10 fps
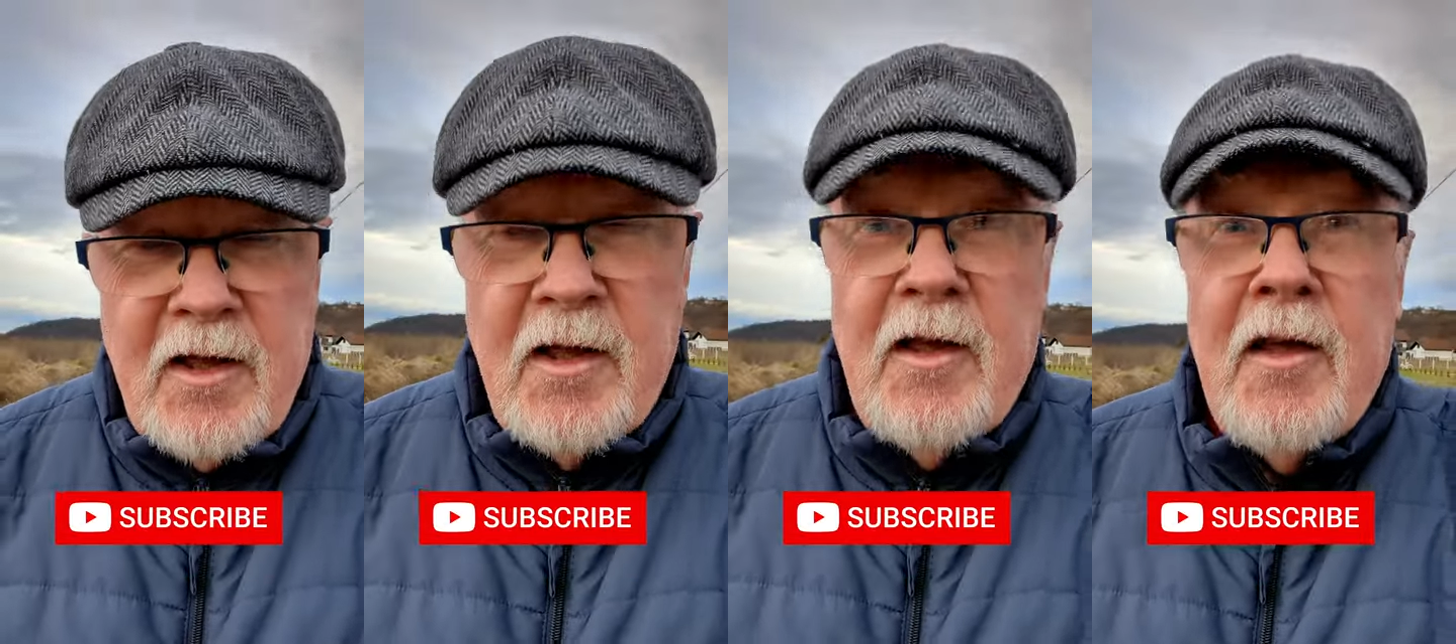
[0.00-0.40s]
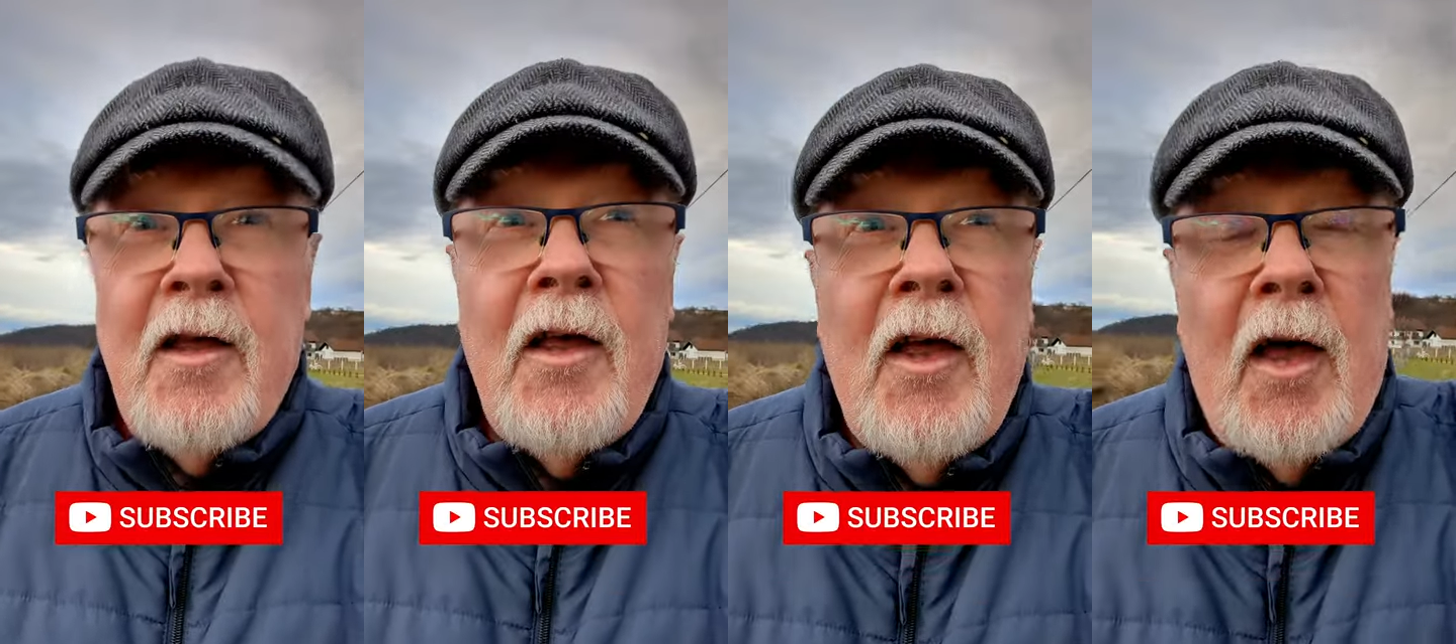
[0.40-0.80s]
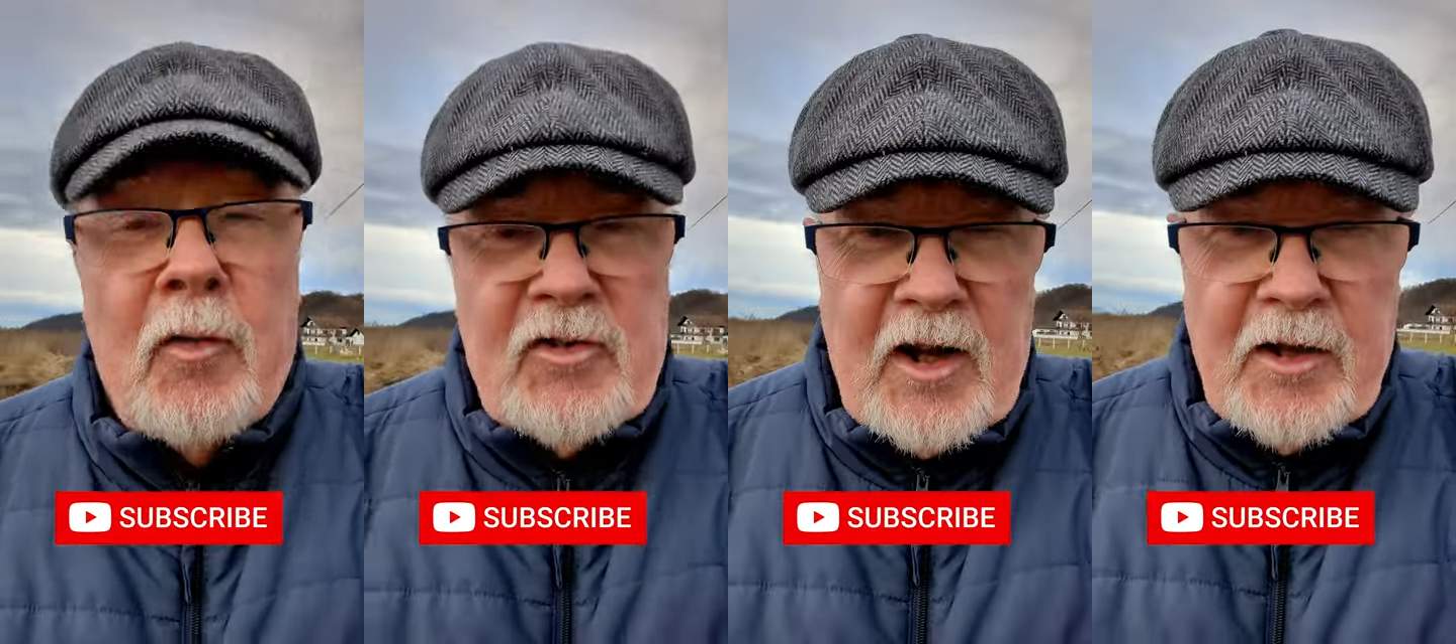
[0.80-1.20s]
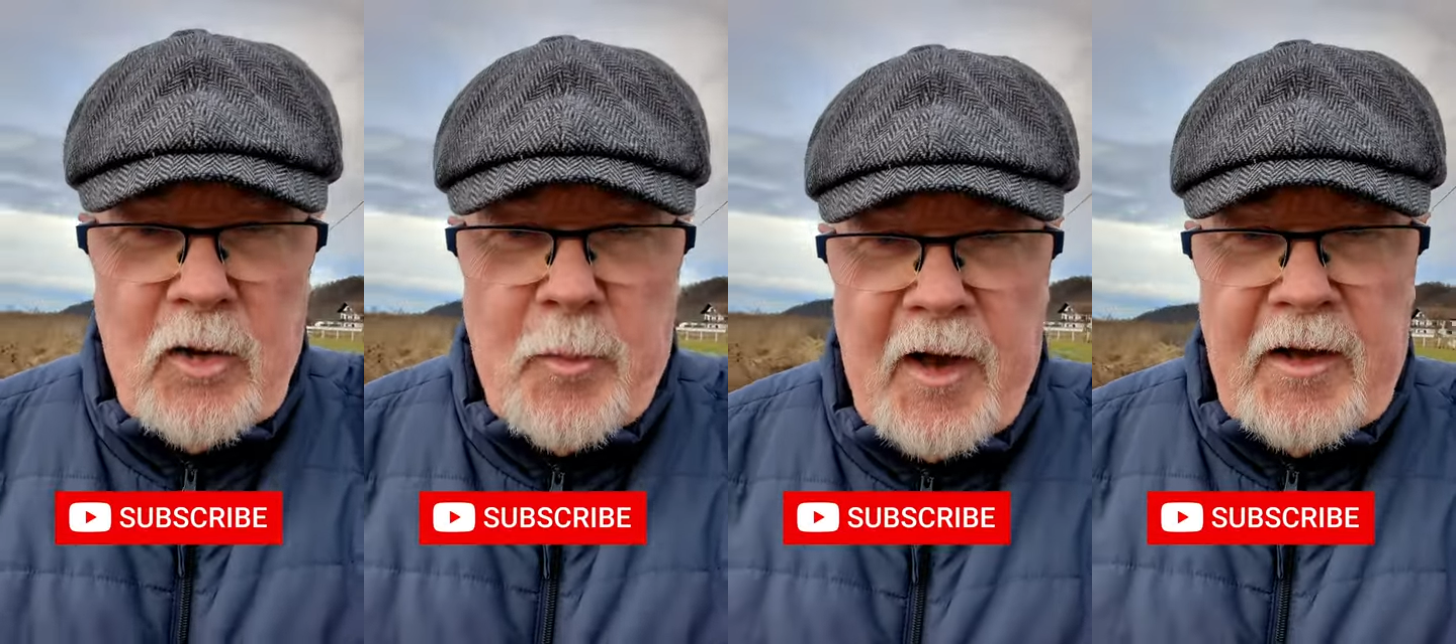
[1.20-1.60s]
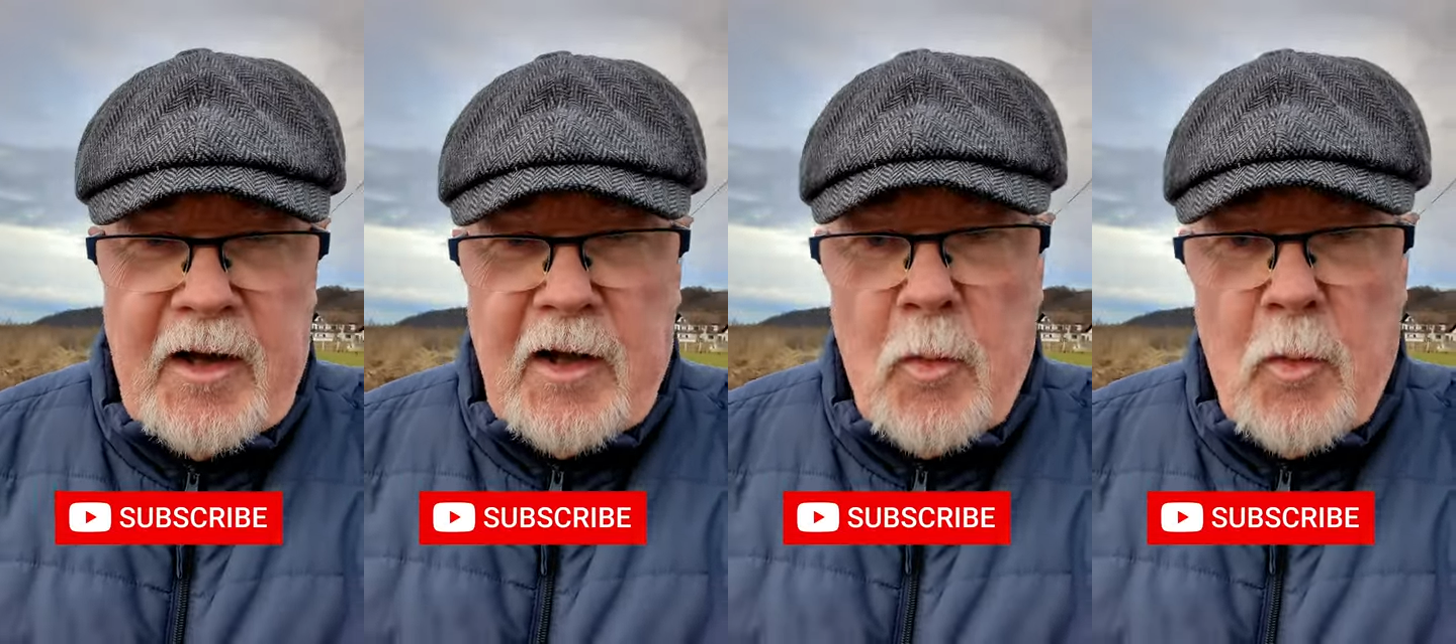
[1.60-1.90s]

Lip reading: I was telling you about getting a